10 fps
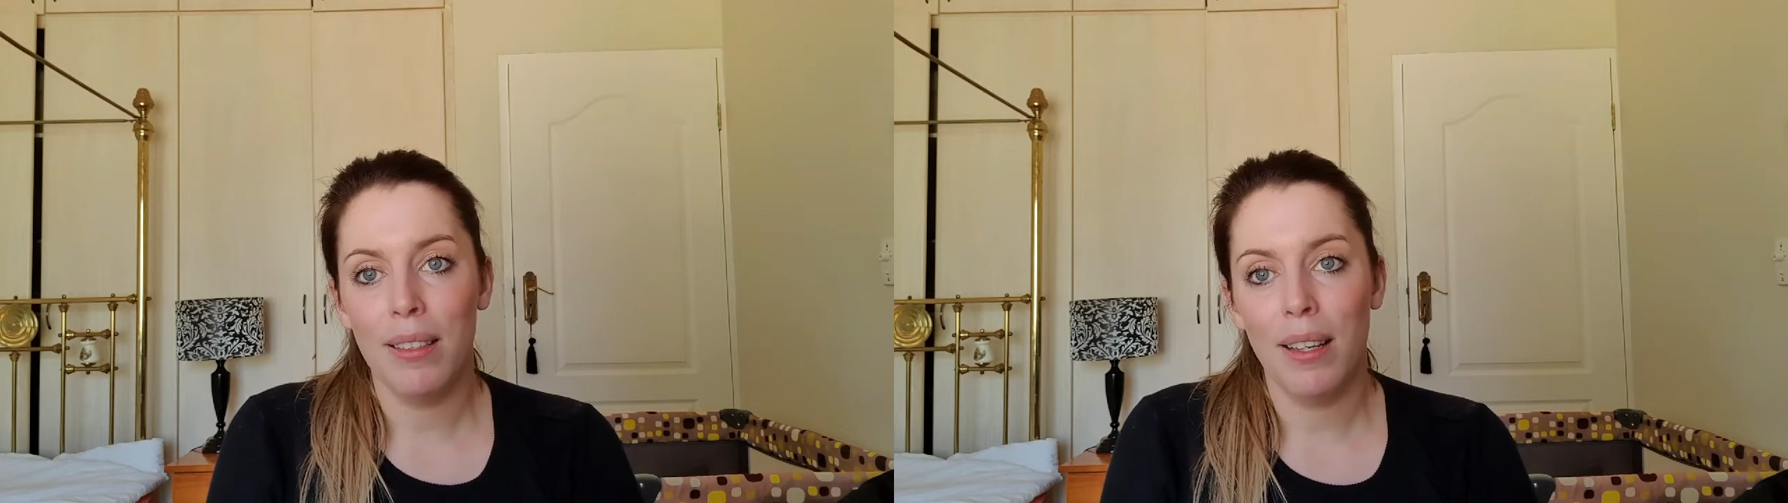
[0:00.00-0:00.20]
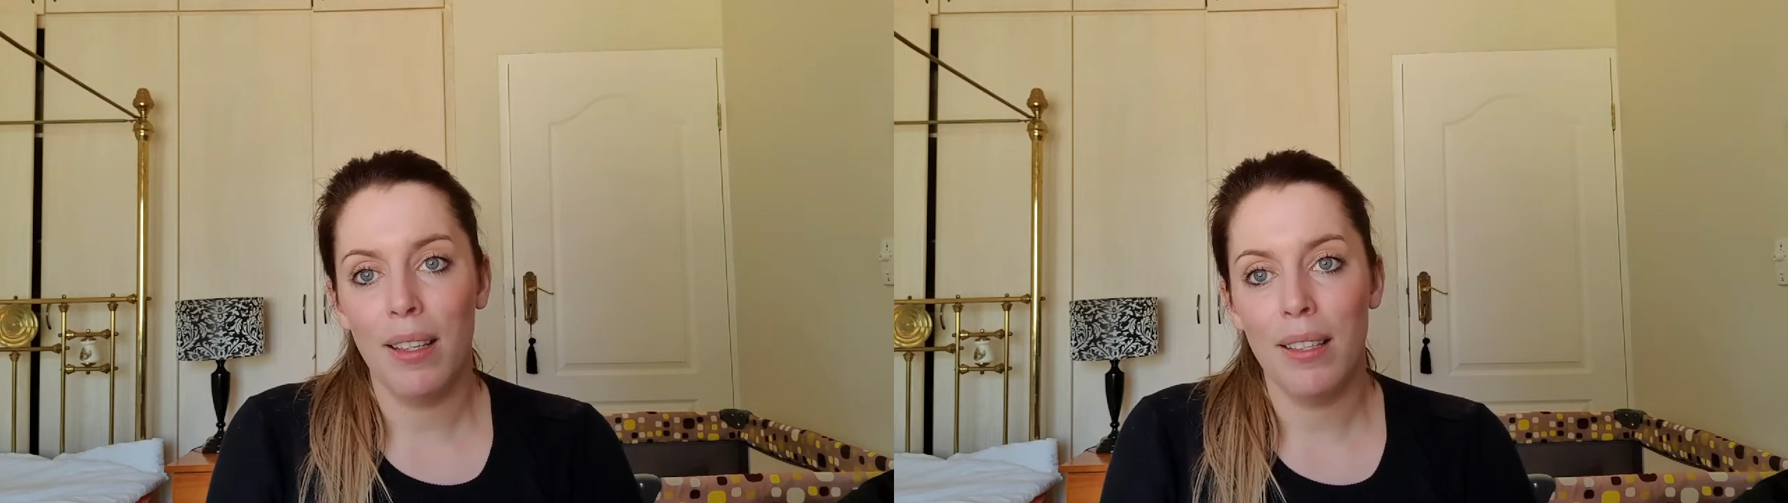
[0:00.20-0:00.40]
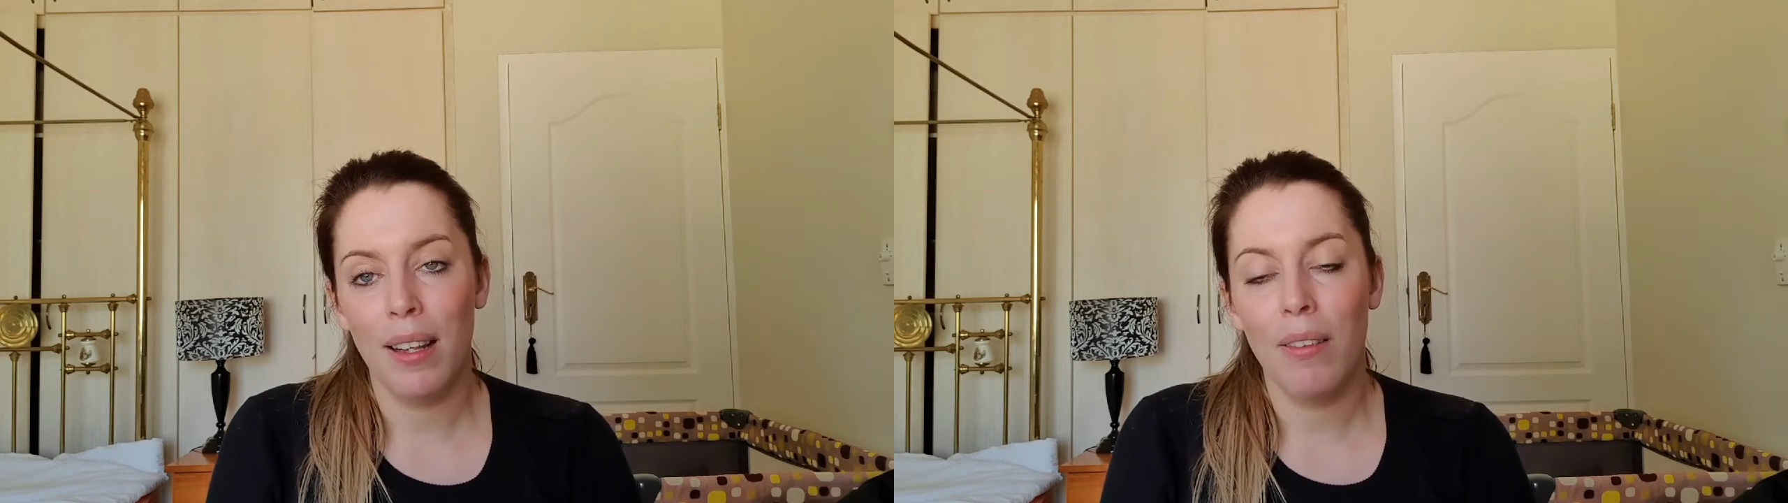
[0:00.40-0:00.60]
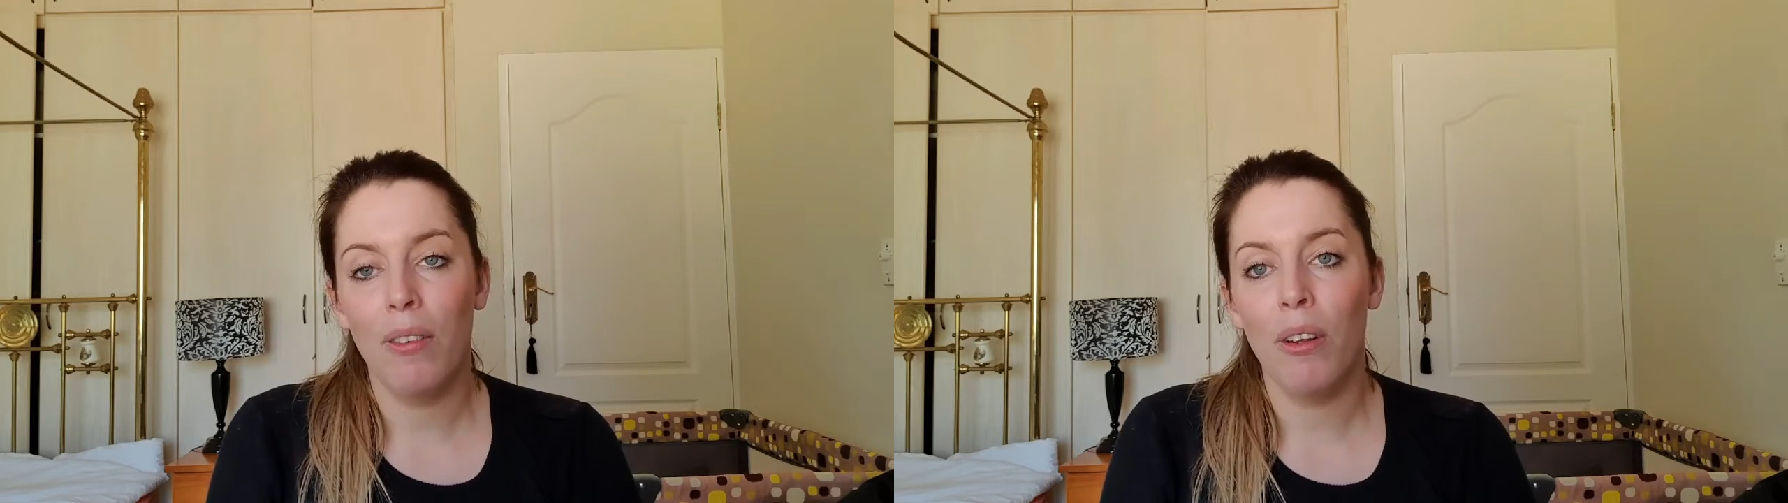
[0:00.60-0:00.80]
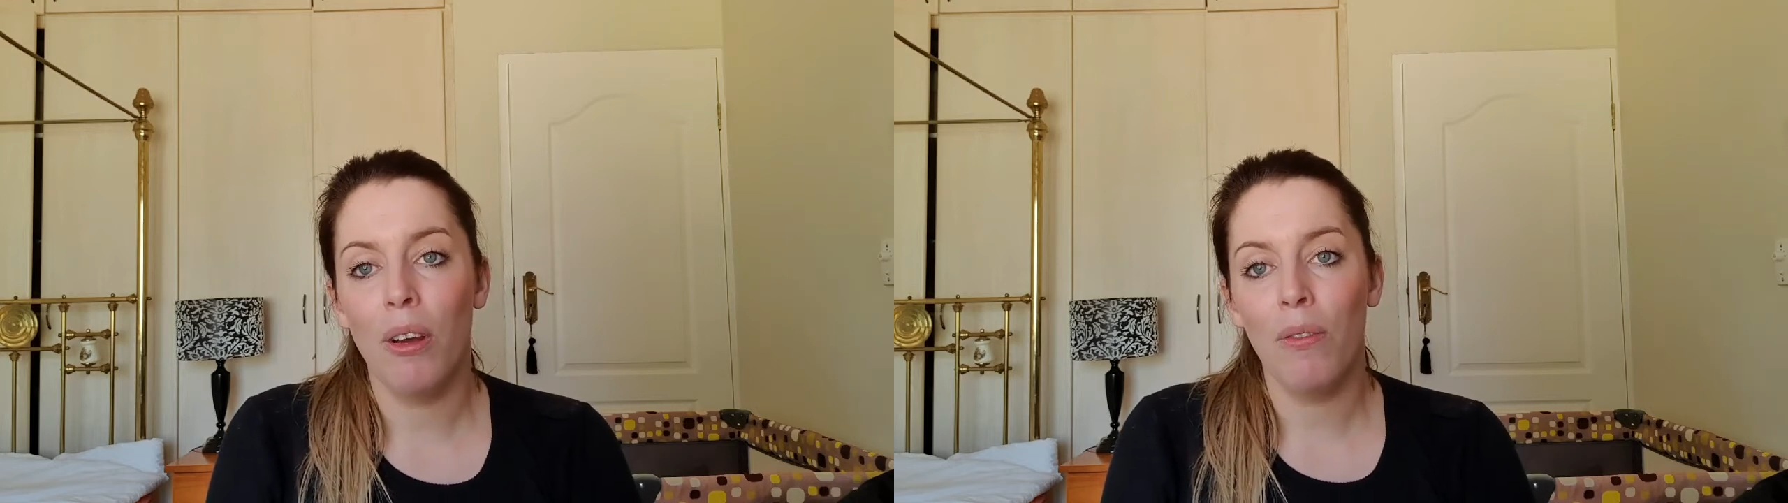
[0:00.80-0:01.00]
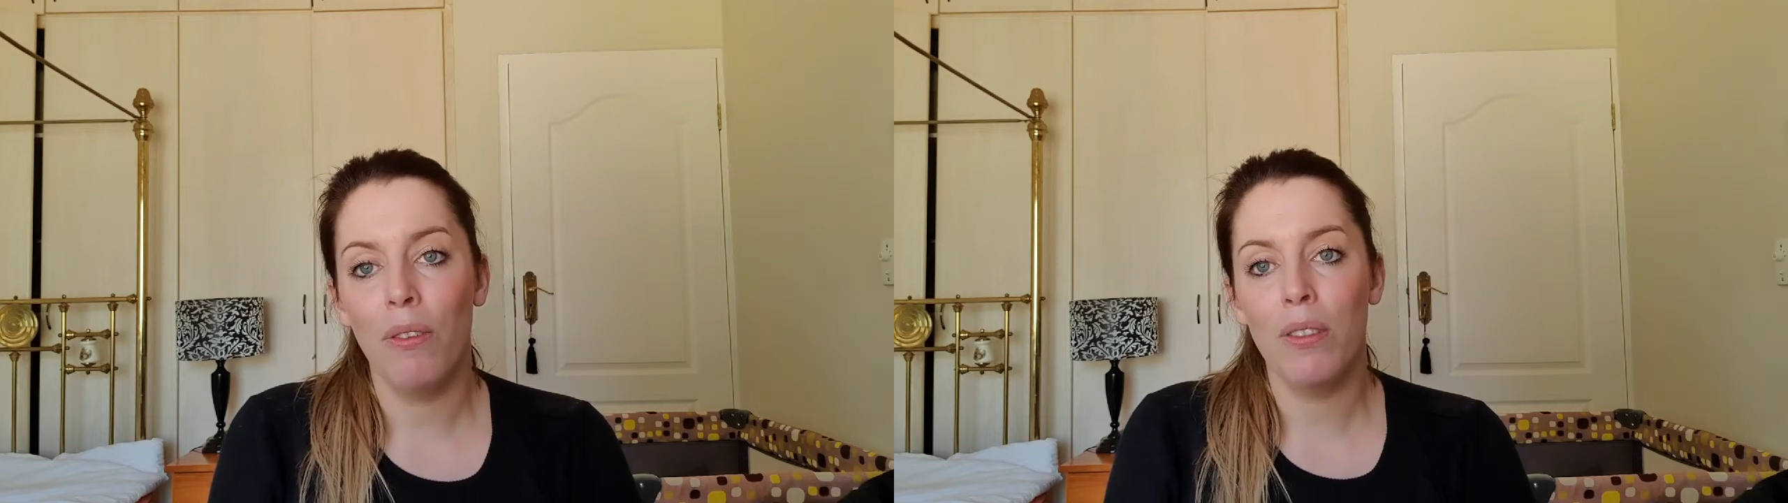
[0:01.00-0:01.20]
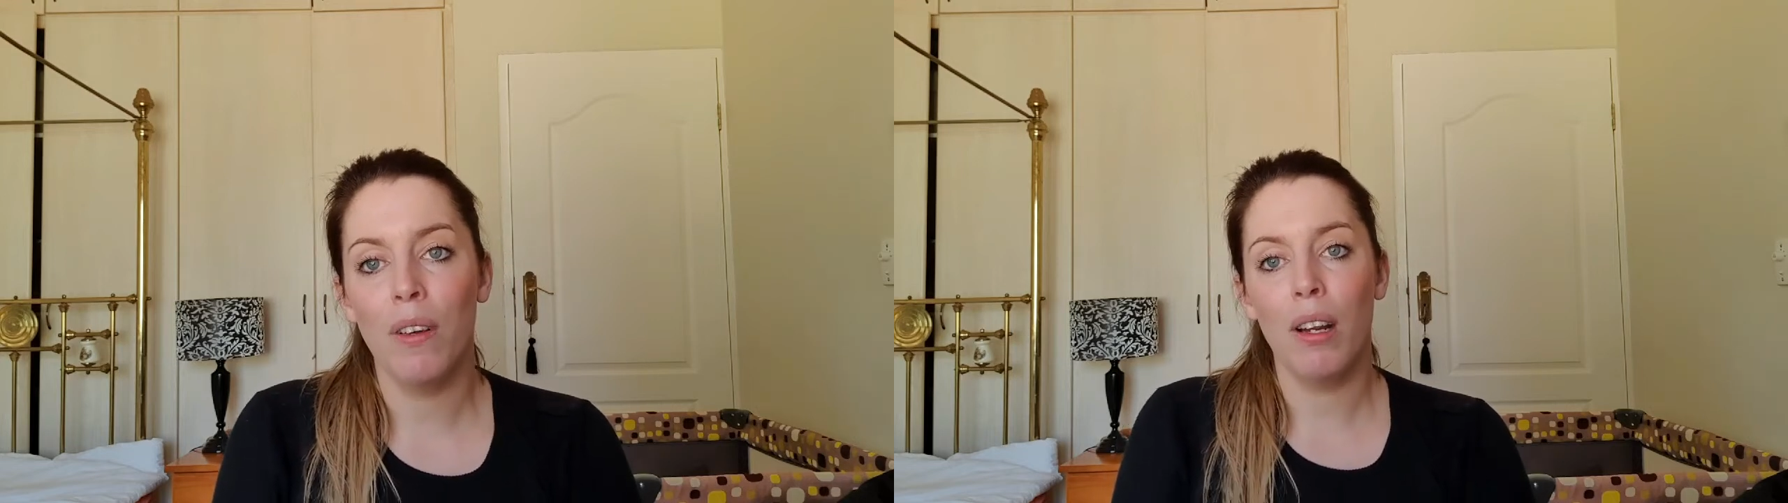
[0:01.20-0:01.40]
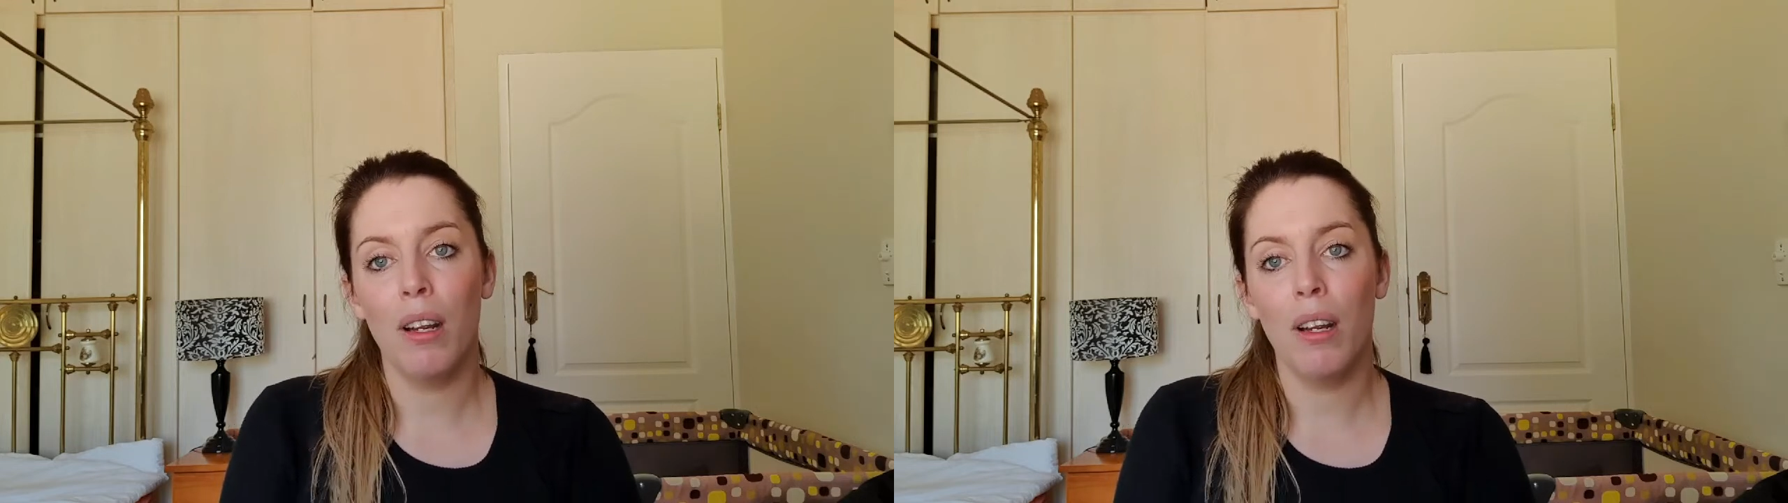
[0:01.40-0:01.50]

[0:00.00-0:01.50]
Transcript: he said the nerve was very